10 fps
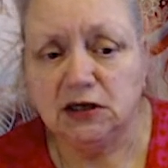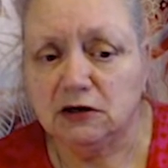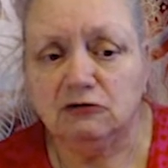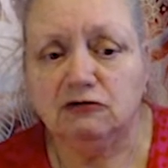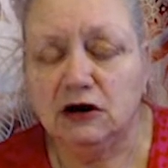
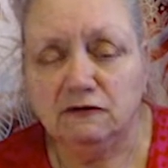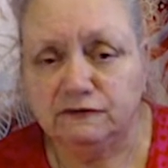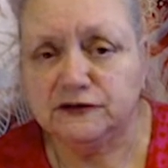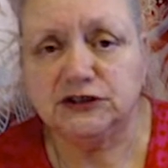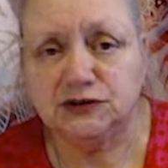craft
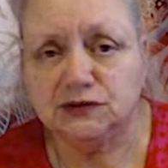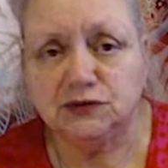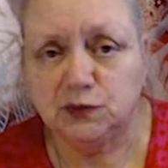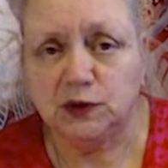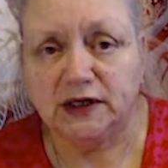sort of
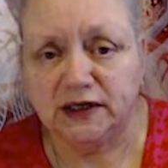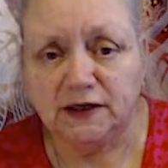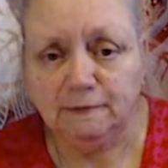way,